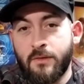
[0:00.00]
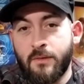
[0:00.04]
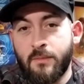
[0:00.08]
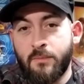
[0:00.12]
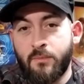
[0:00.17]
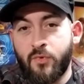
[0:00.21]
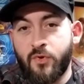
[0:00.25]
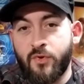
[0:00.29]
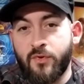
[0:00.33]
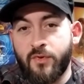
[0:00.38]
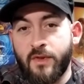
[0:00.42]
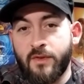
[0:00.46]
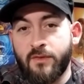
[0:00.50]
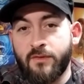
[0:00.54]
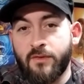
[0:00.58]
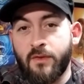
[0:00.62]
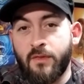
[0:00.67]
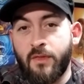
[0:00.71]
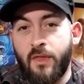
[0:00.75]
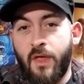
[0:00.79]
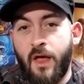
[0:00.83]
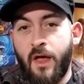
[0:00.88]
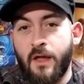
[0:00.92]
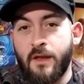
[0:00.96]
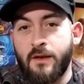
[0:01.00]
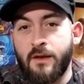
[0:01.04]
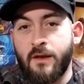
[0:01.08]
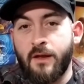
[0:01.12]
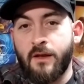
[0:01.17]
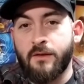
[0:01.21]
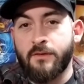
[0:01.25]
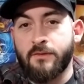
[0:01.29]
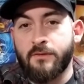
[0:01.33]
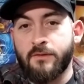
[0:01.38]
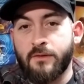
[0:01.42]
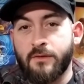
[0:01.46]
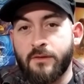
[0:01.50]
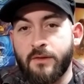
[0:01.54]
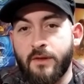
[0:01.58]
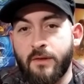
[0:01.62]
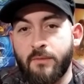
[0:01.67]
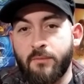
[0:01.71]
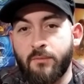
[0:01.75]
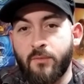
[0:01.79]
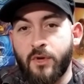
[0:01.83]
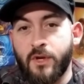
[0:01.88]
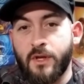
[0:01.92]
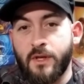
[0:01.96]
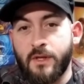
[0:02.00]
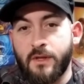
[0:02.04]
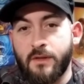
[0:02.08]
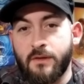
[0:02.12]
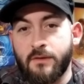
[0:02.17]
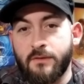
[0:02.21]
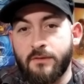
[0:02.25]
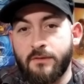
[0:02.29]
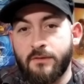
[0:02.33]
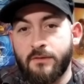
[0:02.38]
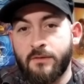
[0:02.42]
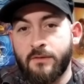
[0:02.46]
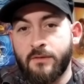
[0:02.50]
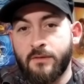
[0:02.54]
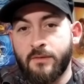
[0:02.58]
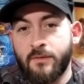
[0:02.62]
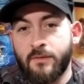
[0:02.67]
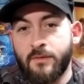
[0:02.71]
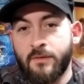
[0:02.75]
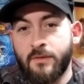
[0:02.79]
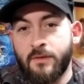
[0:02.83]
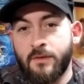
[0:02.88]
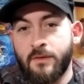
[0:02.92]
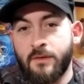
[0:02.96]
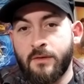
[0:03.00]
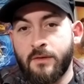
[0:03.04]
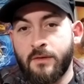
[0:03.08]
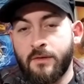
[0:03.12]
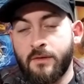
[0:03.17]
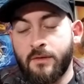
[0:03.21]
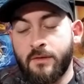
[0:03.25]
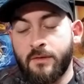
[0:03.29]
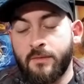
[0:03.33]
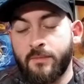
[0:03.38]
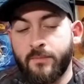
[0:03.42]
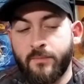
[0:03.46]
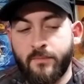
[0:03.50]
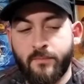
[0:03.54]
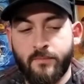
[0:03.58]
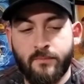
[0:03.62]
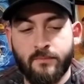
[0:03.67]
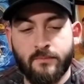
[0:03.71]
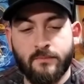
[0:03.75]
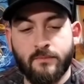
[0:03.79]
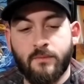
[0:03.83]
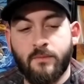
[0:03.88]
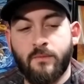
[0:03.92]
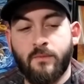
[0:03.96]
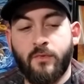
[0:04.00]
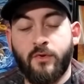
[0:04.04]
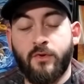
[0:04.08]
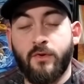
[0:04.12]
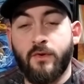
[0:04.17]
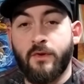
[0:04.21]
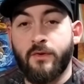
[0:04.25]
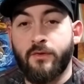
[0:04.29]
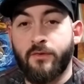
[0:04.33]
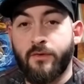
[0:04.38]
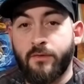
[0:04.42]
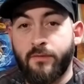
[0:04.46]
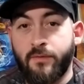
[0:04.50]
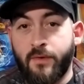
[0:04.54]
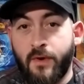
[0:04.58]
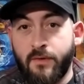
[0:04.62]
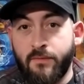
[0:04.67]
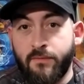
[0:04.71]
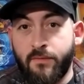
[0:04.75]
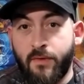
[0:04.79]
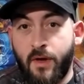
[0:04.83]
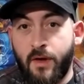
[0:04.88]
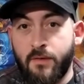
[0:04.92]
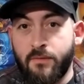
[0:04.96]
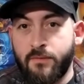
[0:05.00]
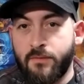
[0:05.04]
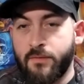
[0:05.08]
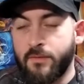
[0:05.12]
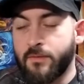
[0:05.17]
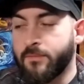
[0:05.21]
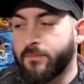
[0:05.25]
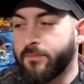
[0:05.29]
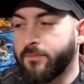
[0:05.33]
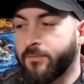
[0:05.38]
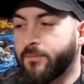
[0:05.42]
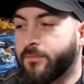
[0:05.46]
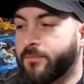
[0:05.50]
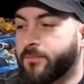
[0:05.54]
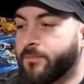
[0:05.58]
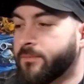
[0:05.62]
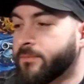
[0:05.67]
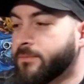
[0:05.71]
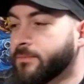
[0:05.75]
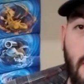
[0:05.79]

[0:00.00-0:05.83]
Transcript: presents a lot nicer than what it is. So there's our 5.5.